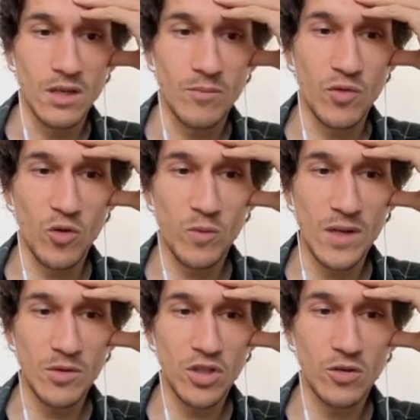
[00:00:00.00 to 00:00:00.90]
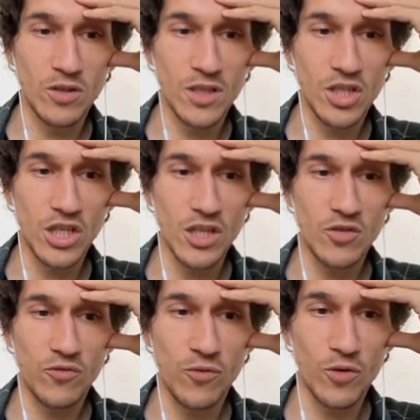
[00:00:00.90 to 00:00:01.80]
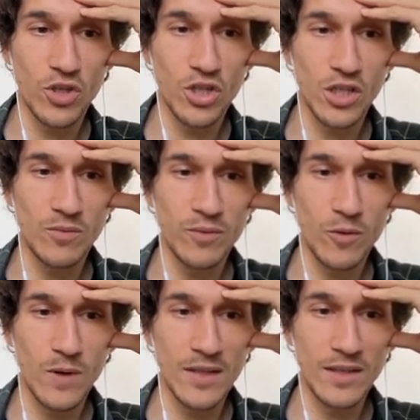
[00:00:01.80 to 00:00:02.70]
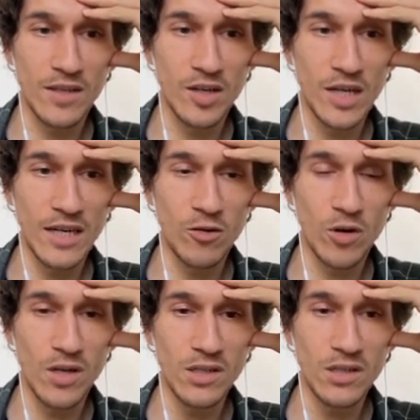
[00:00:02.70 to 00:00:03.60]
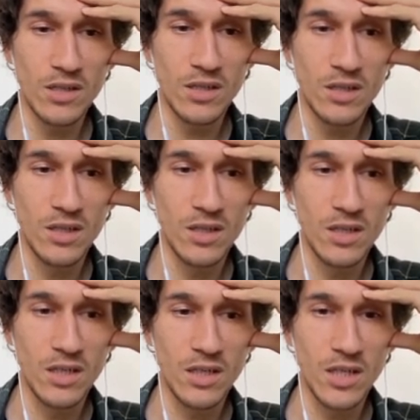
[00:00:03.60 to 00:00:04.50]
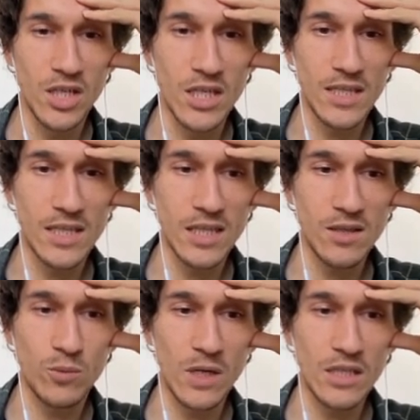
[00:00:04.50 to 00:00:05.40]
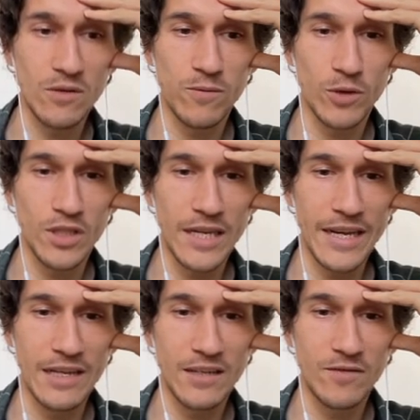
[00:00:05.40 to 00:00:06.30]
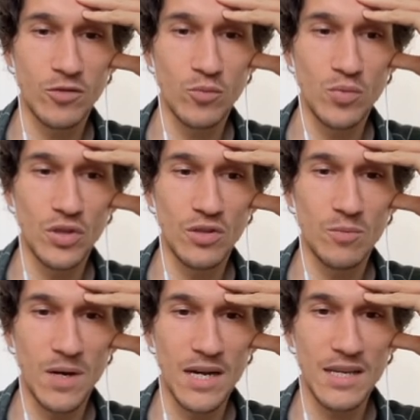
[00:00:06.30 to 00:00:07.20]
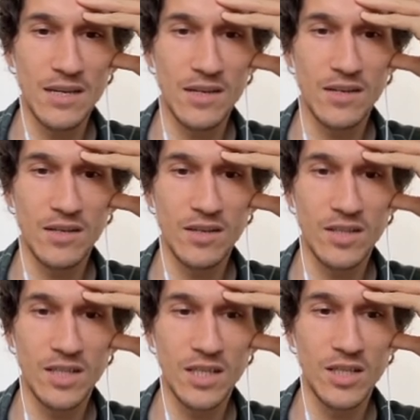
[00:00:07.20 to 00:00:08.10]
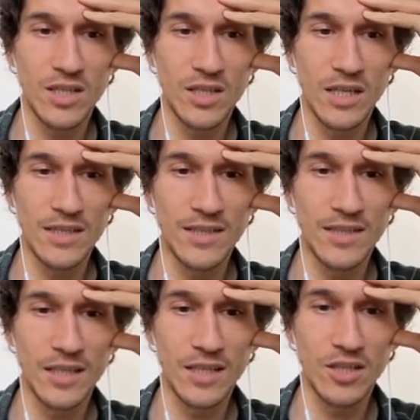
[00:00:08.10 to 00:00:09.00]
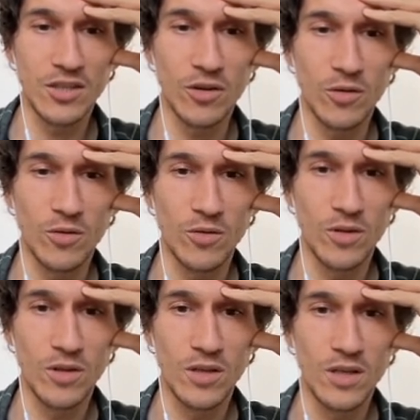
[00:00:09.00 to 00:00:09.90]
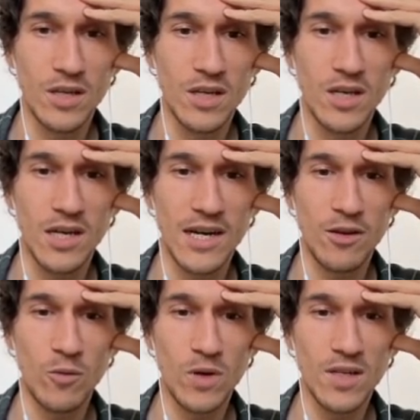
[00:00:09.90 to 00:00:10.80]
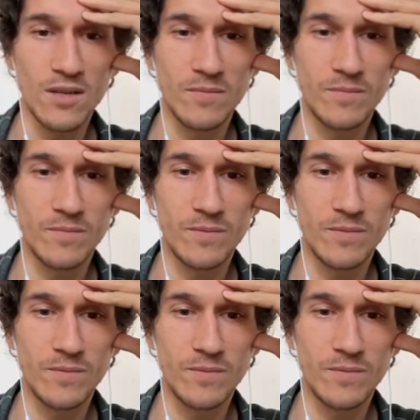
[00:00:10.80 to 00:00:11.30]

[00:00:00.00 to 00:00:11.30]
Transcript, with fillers: Probably I'm just gonna exchange 4 sheep for 1 grey ore and just sit waiting for 10 to build my city. I think so. I don't wanna,